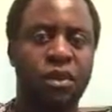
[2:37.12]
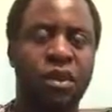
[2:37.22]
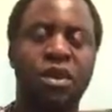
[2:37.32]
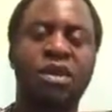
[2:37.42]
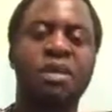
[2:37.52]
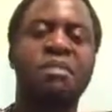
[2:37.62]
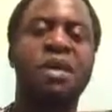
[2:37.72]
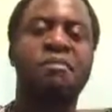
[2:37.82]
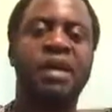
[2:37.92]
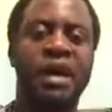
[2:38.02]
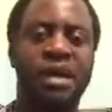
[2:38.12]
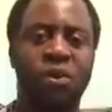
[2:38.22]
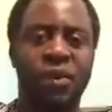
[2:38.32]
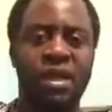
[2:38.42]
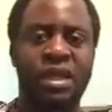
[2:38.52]
Remember
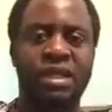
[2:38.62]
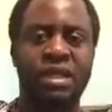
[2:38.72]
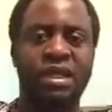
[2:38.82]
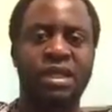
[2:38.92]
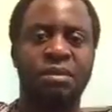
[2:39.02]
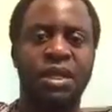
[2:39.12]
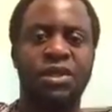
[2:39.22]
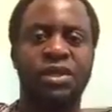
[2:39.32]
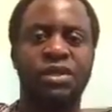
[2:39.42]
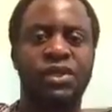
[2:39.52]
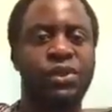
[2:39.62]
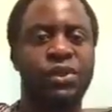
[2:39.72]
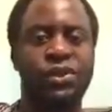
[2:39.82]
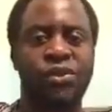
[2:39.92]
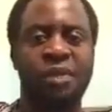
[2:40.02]
when the 6 million
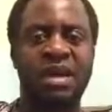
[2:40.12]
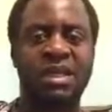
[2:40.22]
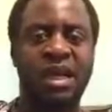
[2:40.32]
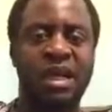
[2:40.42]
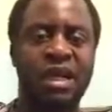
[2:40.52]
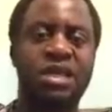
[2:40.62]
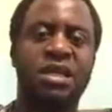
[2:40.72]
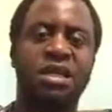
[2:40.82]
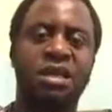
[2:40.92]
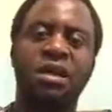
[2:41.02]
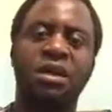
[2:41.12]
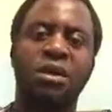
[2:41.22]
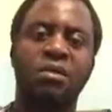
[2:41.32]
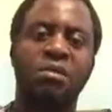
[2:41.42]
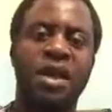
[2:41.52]
Jews were massacred
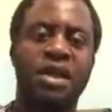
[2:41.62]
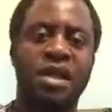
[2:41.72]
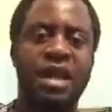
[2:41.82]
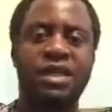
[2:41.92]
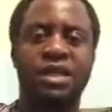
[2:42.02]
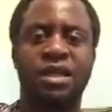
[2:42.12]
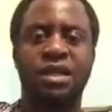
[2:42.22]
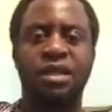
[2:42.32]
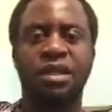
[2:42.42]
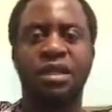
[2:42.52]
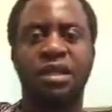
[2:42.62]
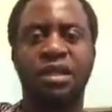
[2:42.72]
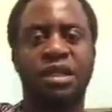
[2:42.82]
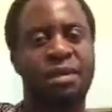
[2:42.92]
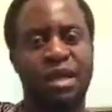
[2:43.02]
by the Nazi
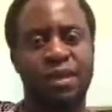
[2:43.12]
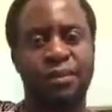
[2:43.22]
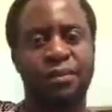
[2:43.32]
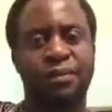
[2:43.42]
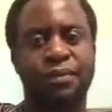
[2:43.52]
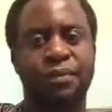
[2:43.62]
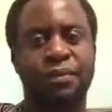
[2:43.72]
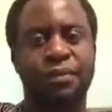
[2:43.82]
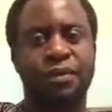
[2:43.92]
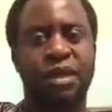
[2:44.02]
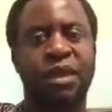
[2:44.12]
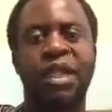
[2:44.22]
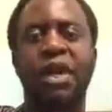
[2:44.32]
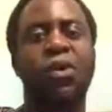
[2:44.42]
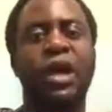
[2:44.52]
Germany?
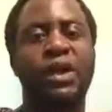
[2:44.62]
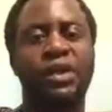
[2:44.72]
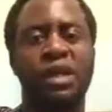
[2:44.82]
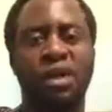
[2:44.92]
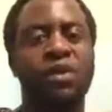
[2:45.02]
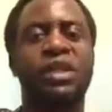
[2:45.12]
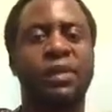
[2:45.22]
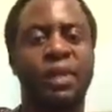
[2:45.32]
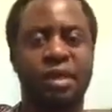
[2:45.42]
The world looked away.